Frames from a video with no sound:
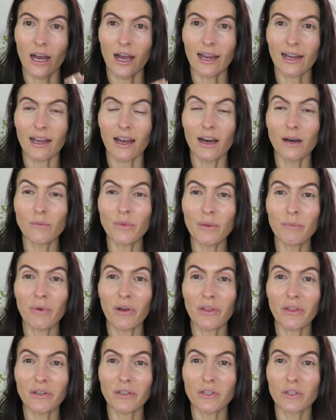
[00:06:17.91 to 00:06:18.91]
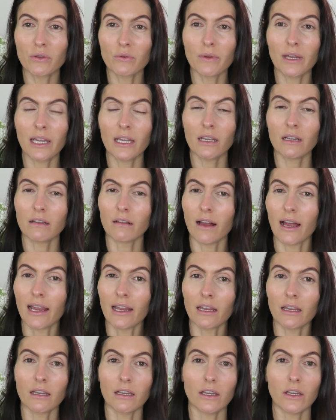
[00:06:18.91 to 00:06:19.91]
I can't be bothered doing
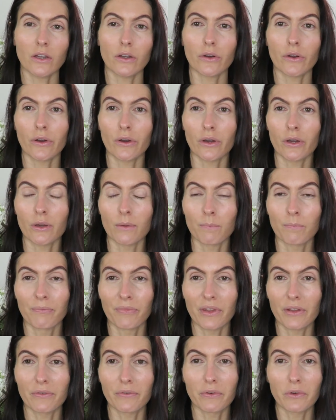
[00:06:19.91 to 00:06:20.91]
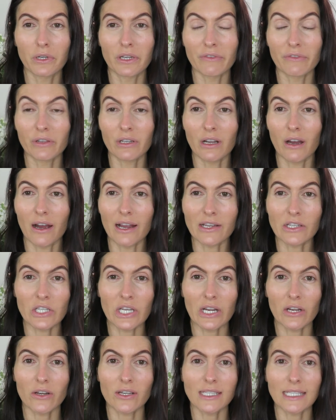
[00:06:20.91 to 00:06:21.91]
like, you know, 4 different
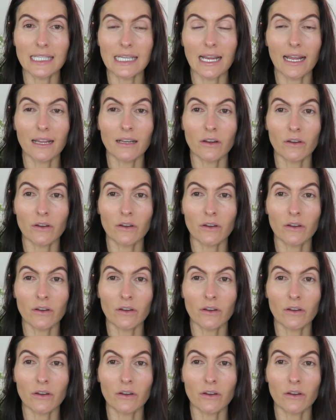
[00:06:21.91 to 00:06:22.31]
eyeshadows today.